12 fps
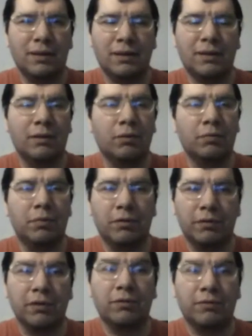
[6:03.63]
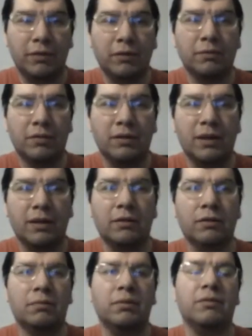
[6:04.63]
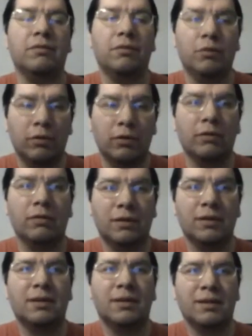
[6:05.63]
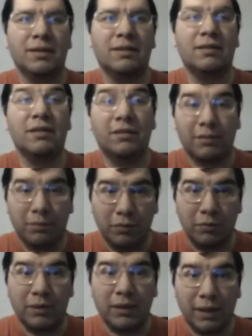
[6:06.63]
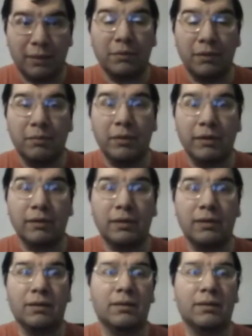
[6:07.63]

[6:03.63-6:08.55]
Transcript: you know, they were both in a film together before this movie, Captain America.